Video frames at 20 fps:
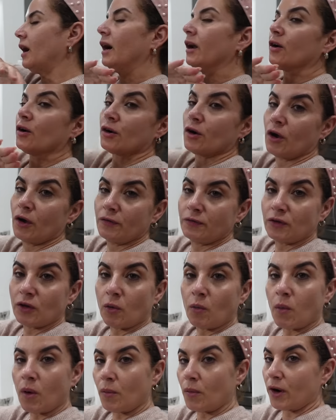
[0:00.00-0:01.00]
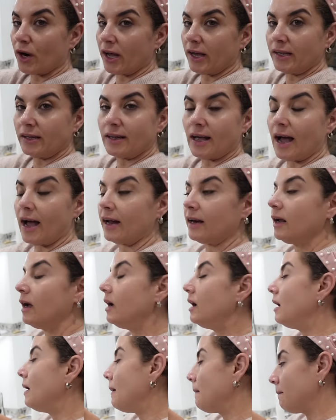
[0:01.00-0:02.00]
I don't know if someone wanna eat
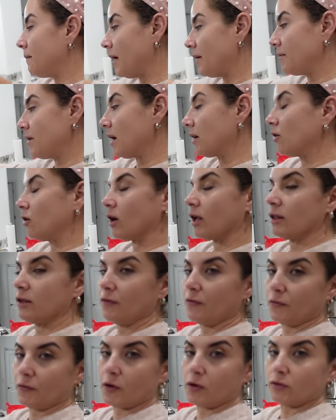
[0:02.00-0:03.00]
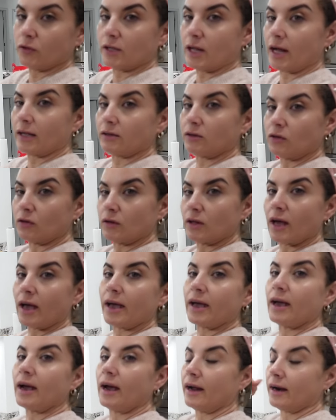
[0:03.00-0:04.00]
that, Maybe I'm gonna defrost that
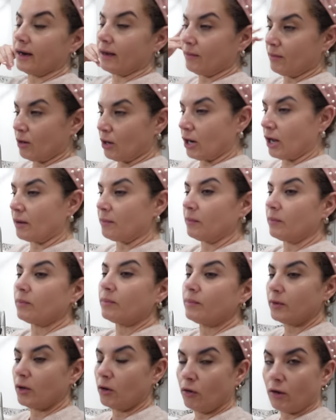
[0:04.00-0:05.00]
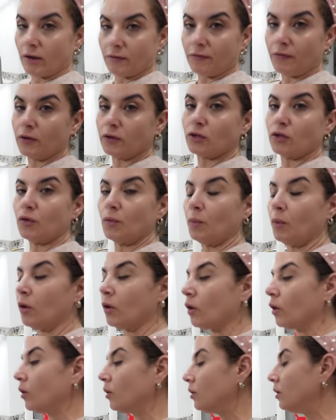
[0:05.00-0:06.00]
today and I'm gonna cook it for
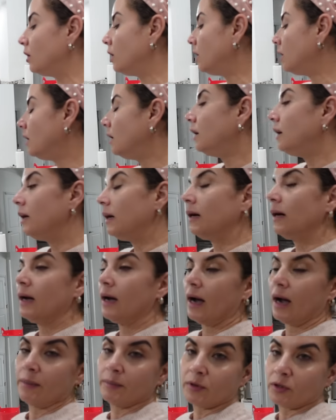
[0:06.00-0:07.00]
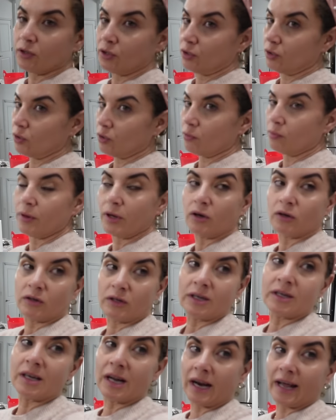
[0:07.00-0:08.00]
tomorrow. I'm not sure because
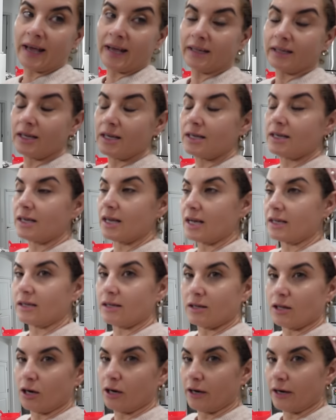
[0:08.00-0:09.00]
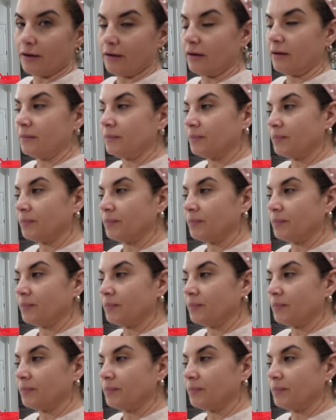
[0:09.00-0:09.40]
it's late. It's 6:30.